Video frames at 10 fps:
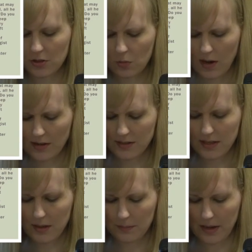do you want to
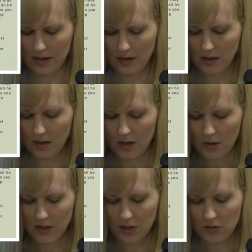get better?
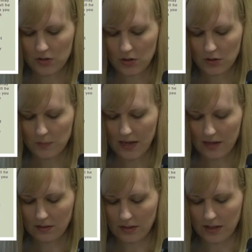Because those
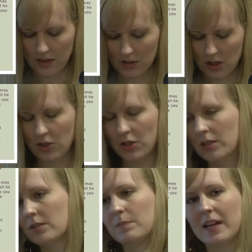pain clinics are
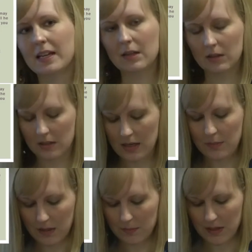just
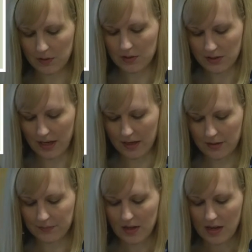keeping people sick.
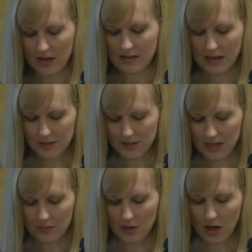Next
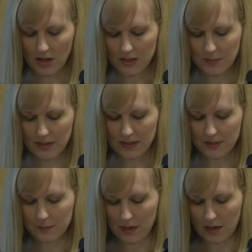time your husband
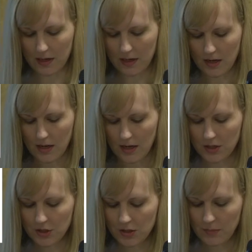gets married,
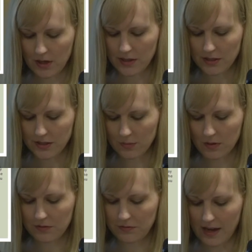he should marry
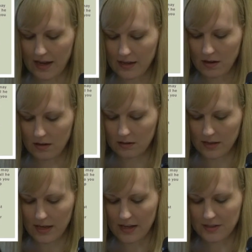someone fat and
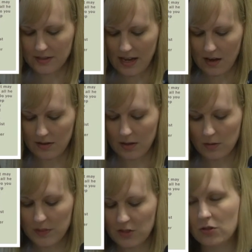ugly, as that they
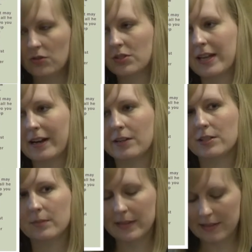would be too
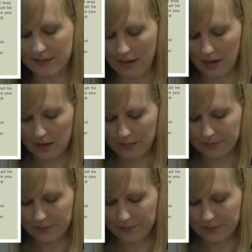scared to be sick.